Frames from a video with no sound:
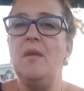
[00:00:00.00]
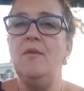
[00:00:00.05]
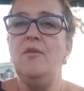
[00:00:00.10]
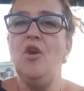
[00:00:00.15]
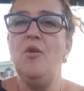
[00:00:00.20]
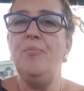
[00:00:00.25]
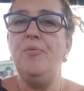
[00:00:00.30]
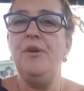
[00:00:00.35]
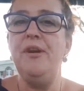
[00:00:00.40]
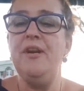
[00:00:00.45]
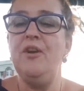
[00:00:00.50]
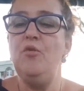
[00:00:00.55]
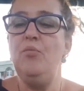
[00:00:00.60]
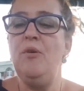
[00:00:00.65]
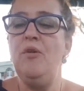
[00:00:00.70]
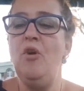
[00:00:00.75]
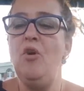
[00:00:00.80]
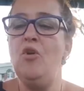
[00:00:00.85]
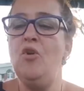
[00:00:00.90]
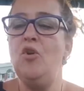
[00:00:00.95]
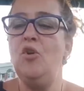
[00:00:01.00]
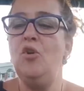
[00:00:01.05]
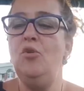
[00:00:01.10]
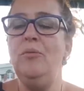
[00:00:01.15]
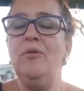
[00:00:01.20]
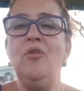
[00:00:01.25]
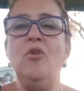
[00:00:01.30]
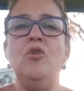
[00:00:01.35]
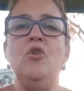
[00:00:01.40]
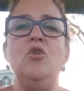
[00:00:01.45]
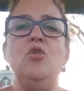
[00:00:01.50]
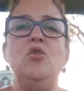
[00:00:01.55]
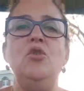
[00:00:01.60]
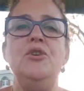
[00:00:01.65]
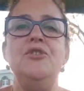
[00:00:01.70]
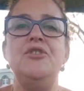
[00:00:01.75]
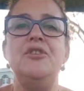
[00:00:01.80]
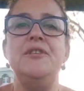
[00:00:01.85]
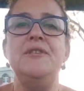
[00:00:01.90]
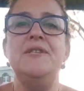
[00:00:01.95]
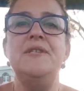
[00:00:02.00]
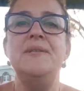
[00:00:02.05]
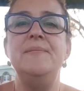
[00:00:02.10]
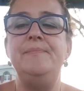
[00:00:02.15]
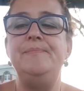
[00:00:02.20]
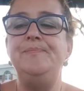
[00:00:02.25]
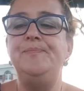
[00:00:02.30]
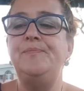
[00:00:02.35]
You're pretty cool. We're all cool. We're all gorgeous.